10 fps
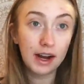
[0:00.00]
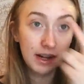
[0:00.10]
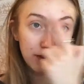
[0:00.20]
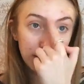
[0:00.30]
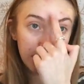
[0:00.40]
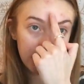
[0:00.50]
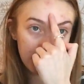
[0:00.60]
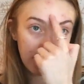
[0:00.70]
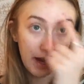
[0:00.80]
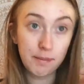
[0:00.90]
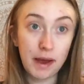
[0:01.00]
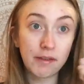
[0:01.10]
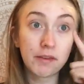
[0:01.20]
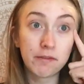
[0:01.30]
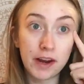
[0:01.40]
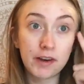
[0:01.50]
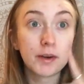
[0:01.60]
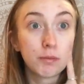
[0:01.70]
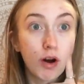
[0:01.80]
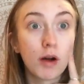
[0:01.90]
And as you can see, I'm having
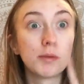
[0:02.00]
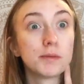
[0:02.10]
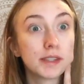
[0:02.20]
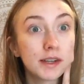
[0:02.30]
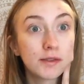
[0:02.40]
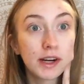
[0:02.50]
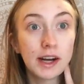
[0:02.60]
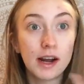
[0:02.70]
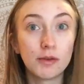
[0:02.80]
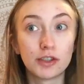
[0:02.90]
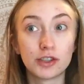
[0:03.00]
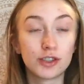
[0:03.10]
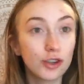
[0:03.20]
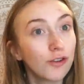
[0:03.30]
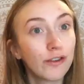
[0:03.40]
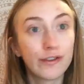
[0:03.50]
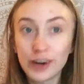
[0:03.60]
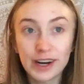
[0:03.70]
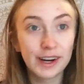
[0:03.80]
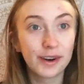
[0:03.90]
very problem skin right now, which is so
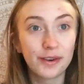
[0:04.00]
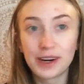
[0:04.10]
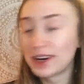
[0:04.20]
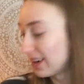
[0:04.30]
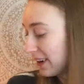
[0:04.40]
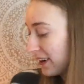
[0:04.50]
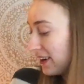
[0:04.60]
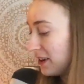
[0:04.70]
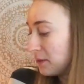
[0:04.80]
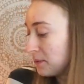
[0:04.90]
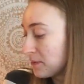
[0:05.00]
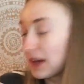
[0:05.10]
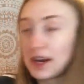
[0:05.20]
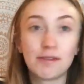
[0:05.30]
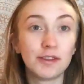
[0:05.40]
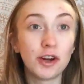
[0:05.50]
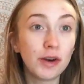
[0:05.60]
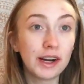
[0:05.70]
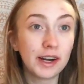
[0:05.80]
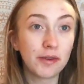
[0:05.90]
friggin' annoying. I have
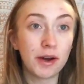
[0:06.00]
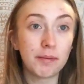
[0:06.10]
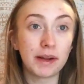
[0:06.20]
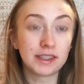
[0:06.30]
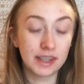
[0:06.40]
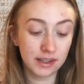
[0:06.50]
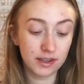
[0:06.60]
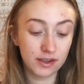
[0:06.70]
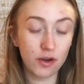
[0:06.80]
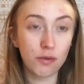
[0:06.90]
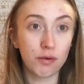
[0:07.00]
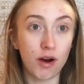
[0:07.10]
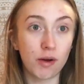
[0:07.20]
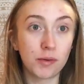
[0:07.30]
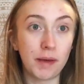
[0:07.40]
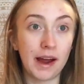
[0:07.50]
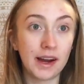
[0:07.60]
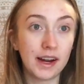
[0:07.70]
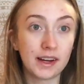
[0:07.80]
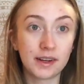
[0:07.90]
no idea why my skin's so
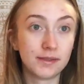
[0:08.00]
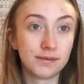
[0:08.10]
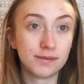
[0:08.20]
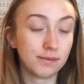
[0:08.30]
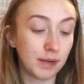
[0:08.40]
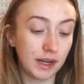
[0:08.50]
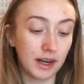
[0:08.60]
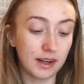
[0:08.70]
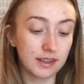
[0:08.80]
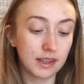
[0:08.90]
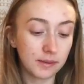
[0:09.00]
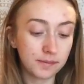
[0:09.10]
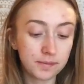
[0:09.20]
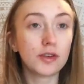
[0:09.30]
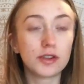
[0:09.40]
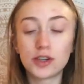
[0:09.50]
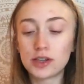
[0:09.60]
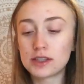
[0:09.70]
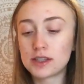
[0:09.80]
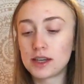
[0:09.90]
problematic, but it is. So to
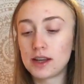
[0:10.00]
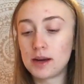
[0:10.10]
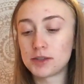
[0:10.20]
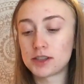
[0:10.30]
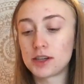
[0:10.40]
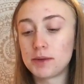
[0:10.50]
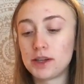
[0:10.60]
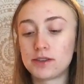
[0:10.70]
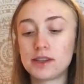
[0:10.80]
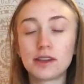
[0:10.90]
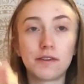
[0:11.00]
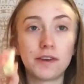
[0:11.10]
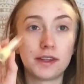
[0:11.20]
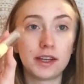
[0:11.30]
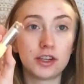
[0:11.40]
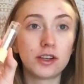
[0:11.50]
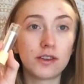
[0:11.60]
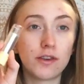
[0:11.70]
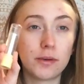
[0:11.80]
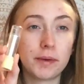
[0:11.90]
conceal, I'm just gonna be using the
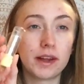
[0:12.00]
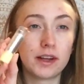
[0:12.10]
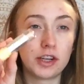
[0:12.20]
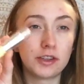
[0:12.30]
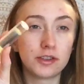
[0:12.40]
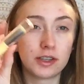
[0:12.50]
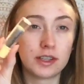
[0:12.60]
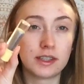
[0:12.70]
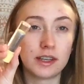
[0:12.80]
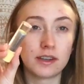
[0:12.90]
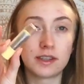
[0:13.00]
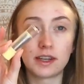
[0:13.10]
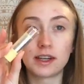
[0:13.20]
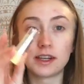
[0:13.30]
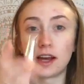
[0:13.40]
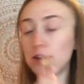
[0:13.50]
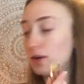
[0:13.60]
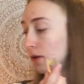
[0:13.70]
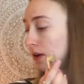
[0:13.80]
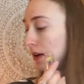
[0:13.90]
Physician's Formula Gentle Conceal Stick in
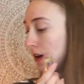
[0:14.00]
yellow.